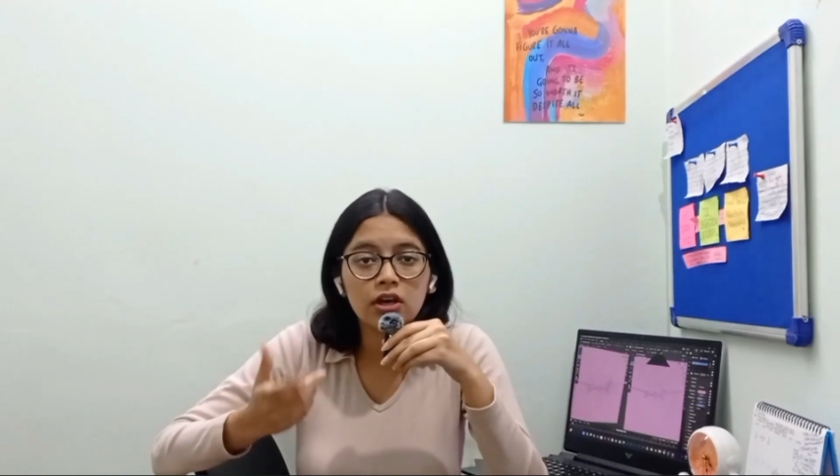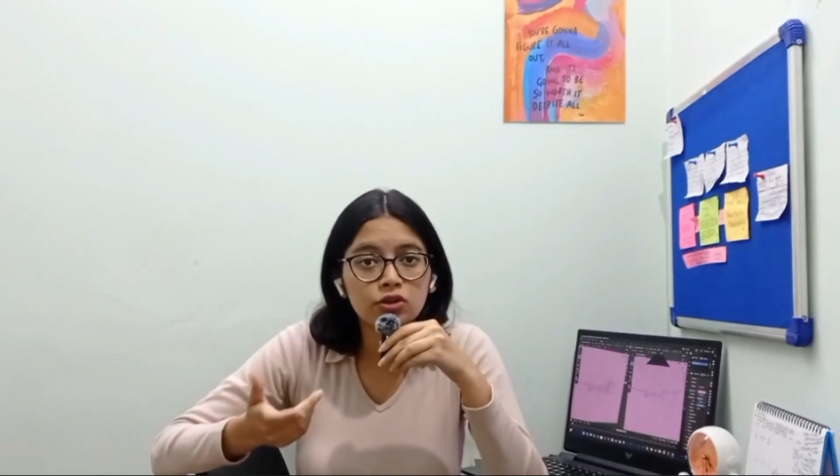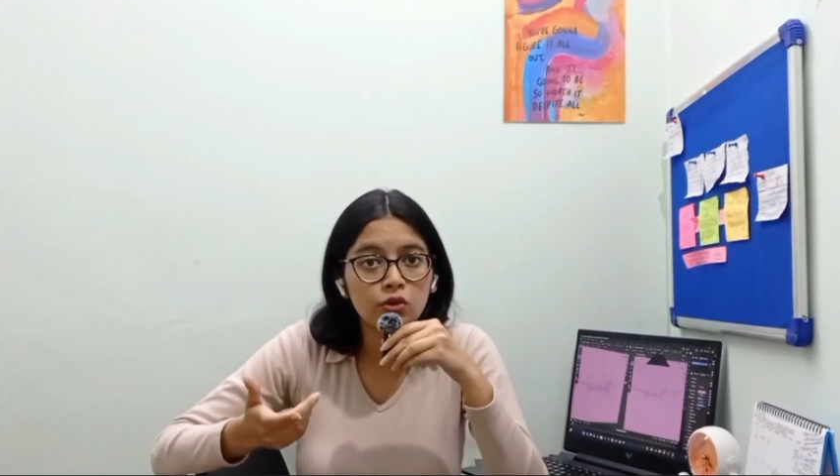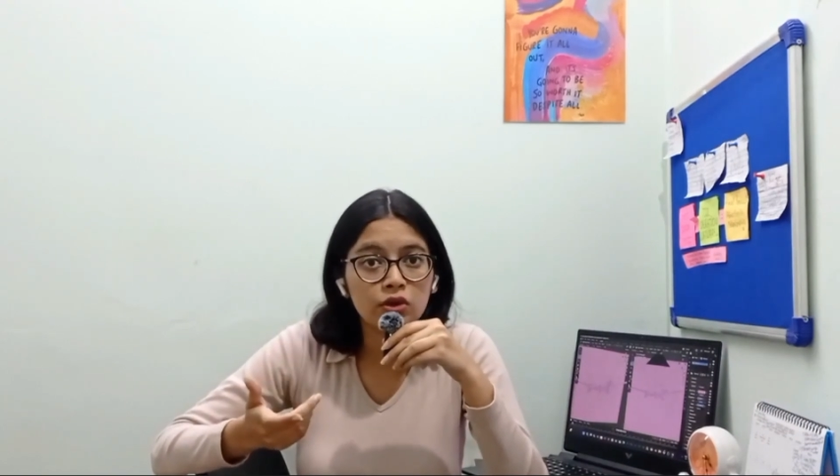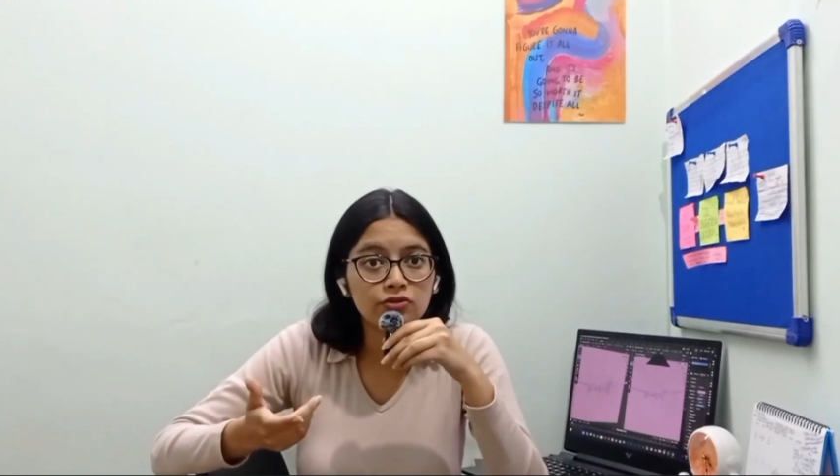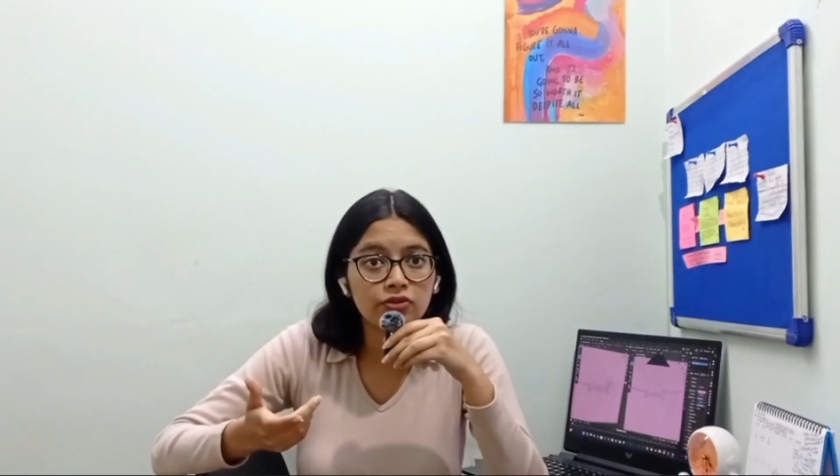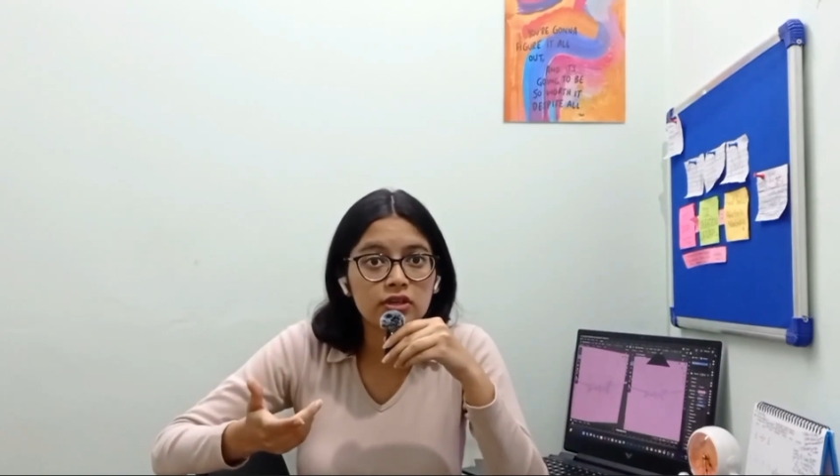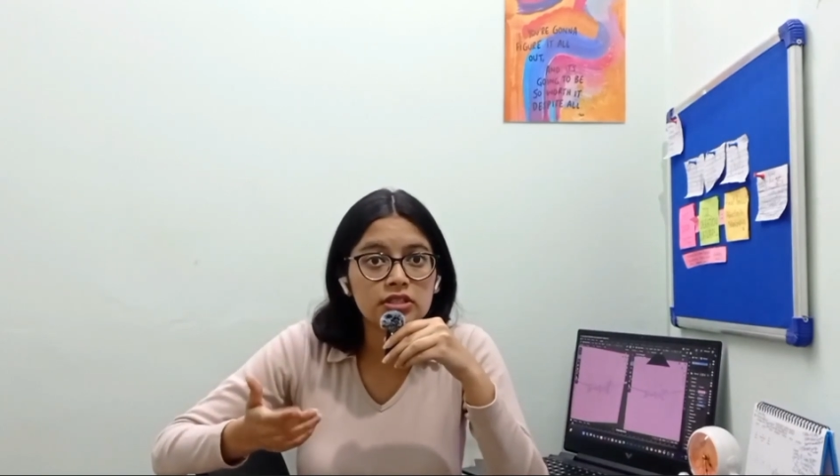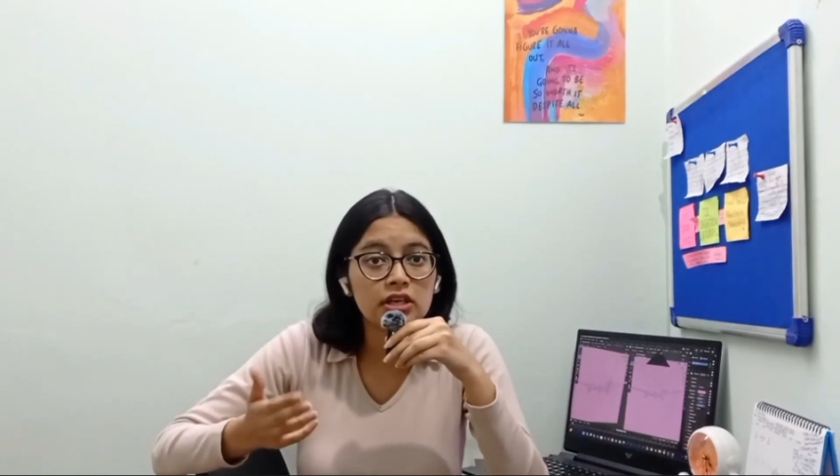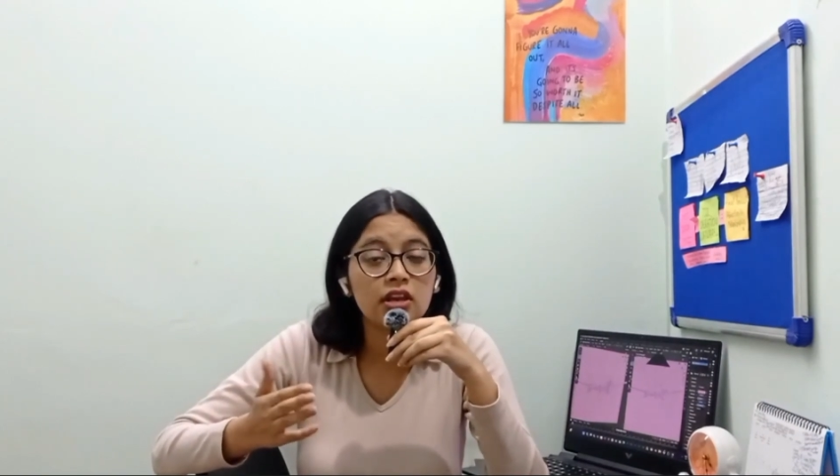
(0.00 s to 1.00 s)
color theory
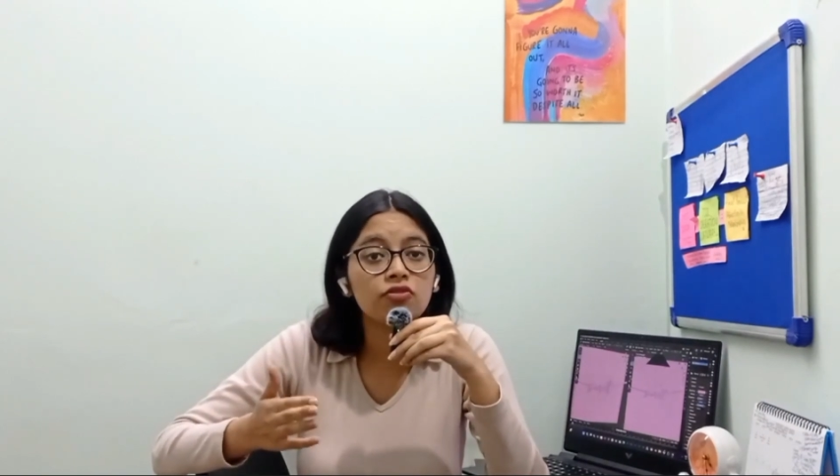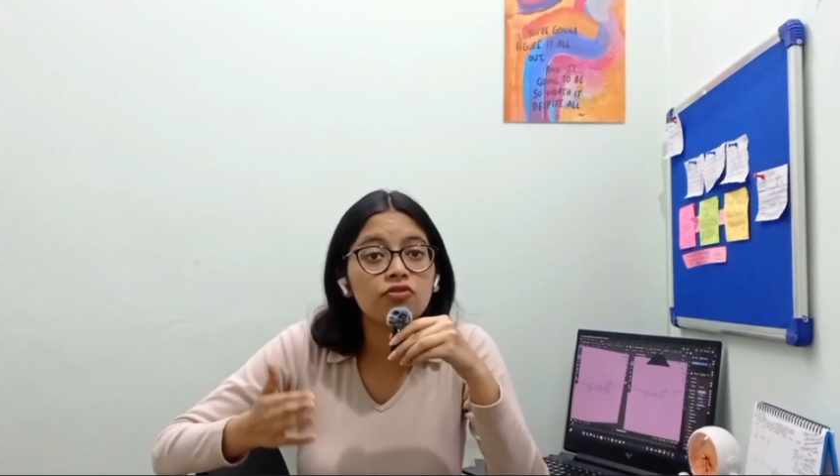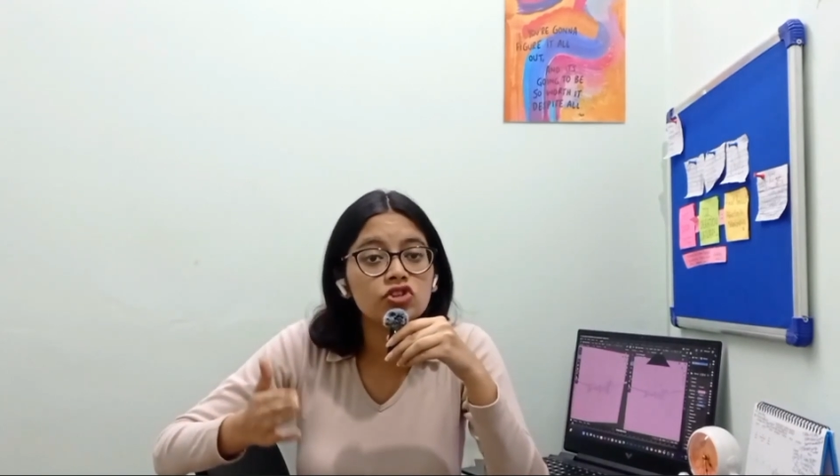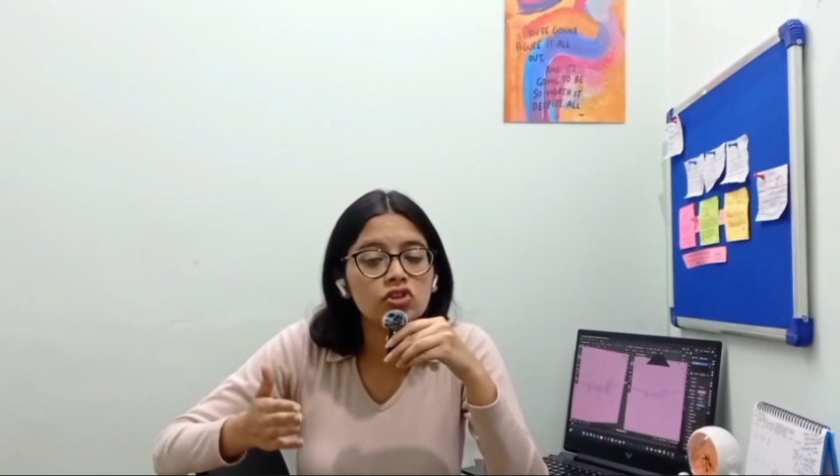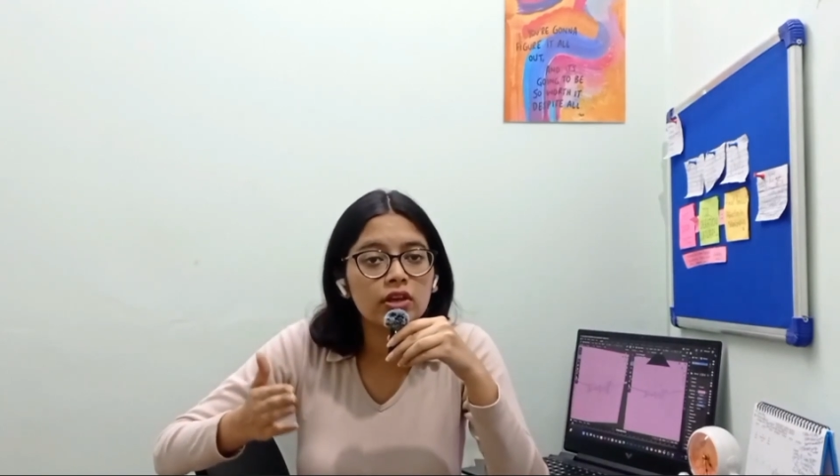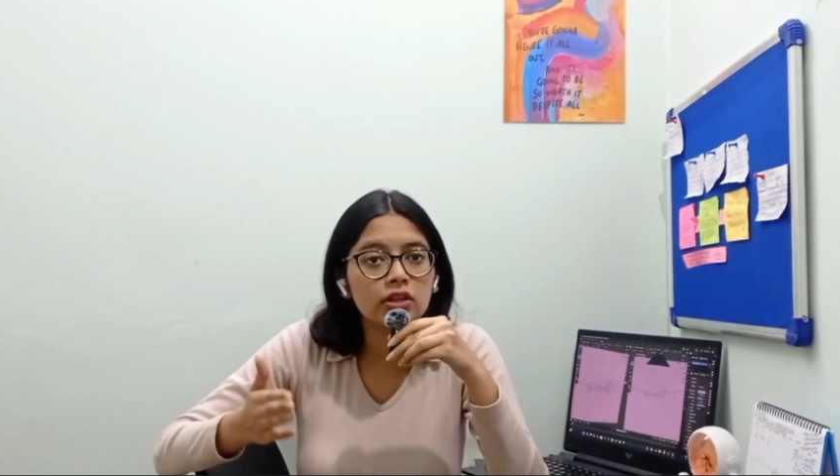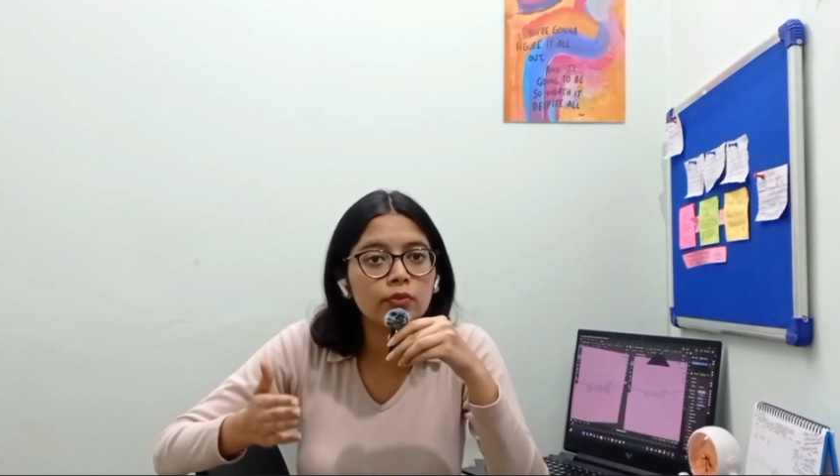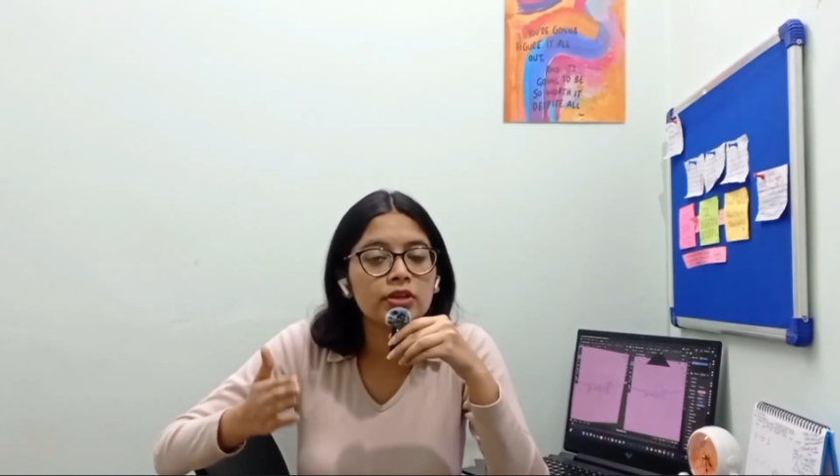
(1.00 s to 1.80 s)
first, and eventually